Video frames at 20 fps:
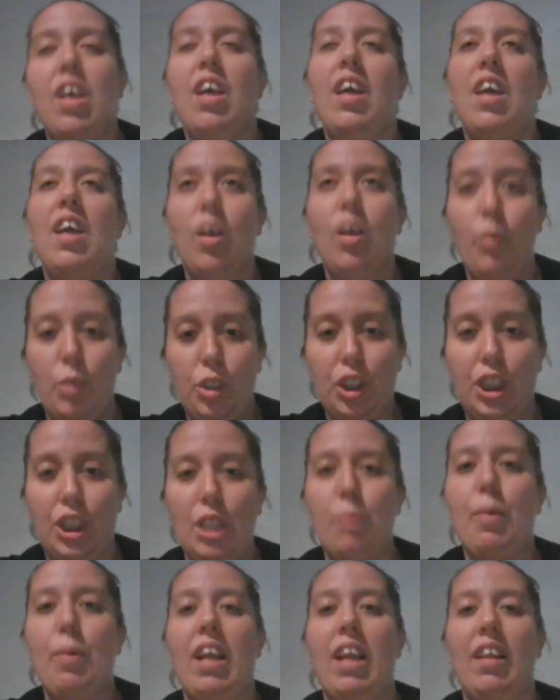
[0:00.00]
It will ship
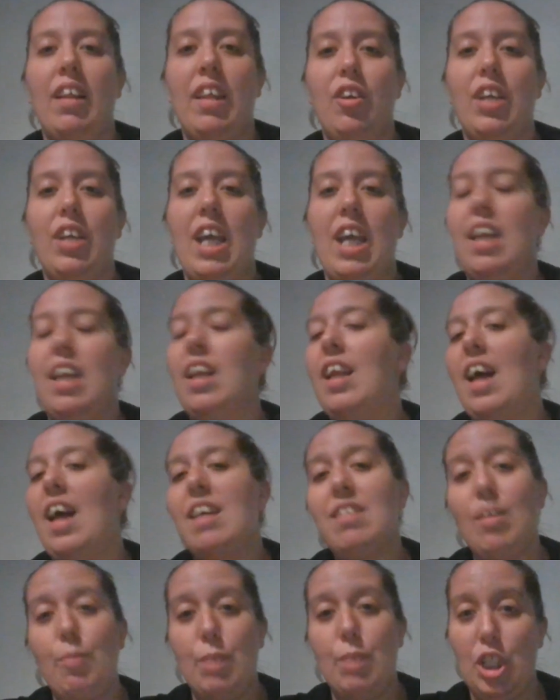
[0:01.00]
at a later date. It
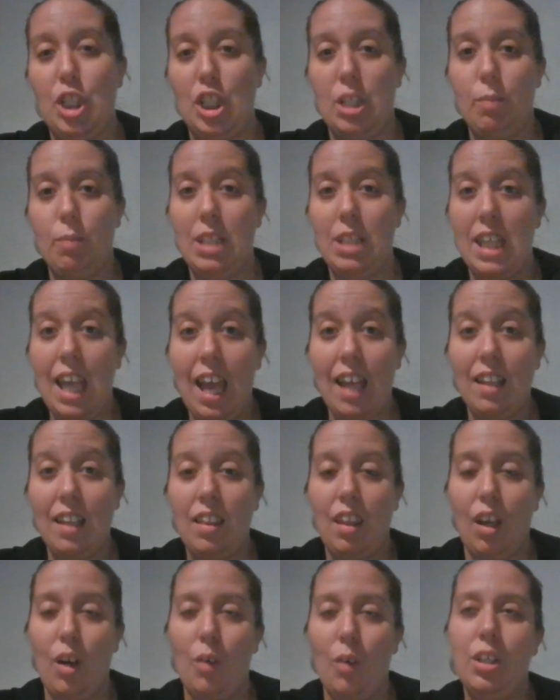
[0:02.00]
hasn't been shipped yet,
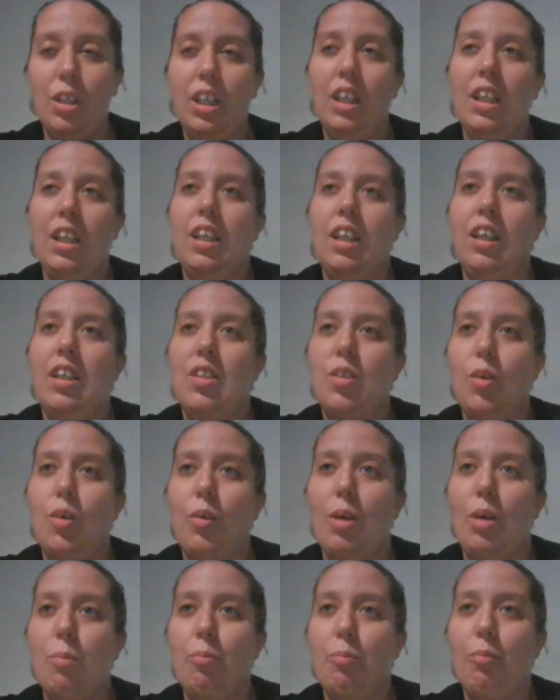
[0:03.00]
though, so
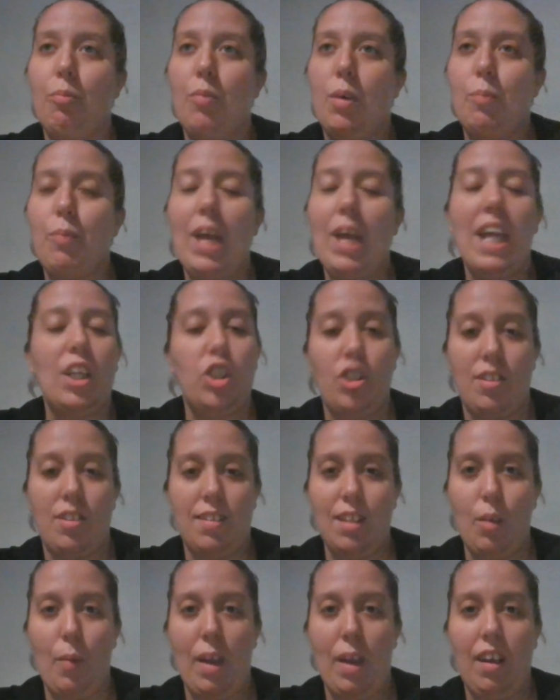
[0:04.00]
I'm anxiously
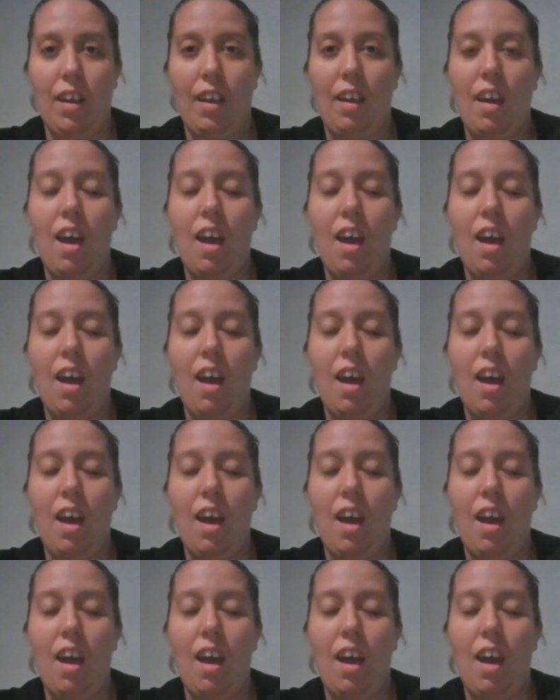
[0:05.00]
waiting.